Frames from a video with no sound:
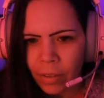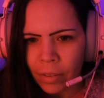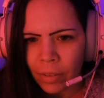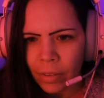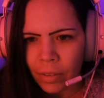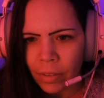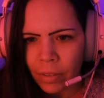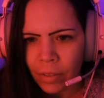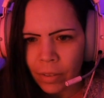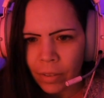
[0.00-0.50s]

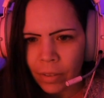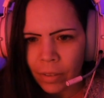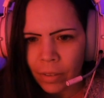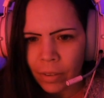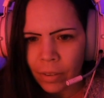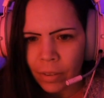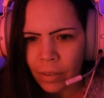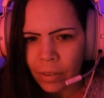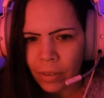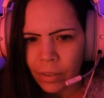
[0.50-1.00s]

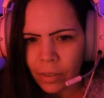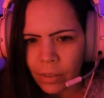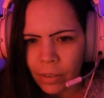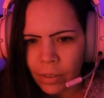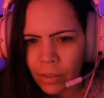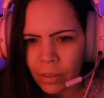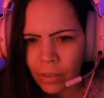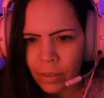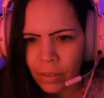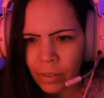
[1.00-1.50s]

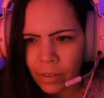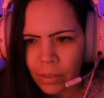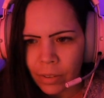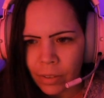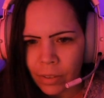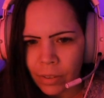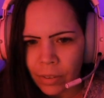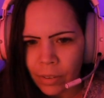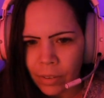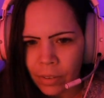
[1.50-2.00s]

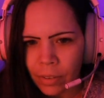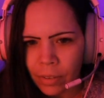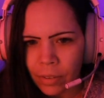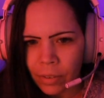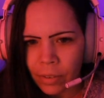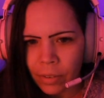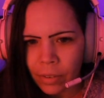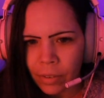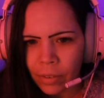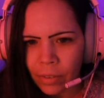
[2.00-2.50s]

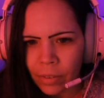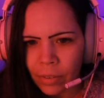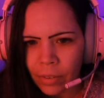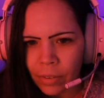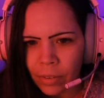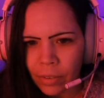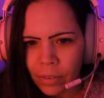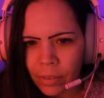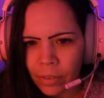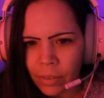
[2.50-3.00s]

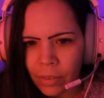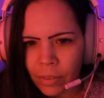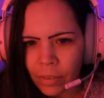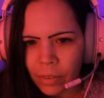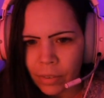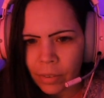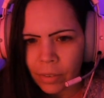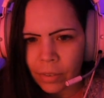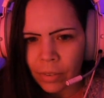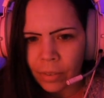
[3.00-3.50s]

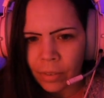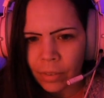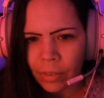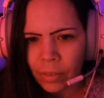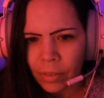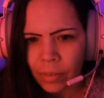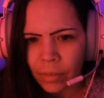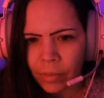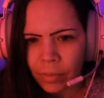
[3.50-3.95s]
No one is speaking in this clip.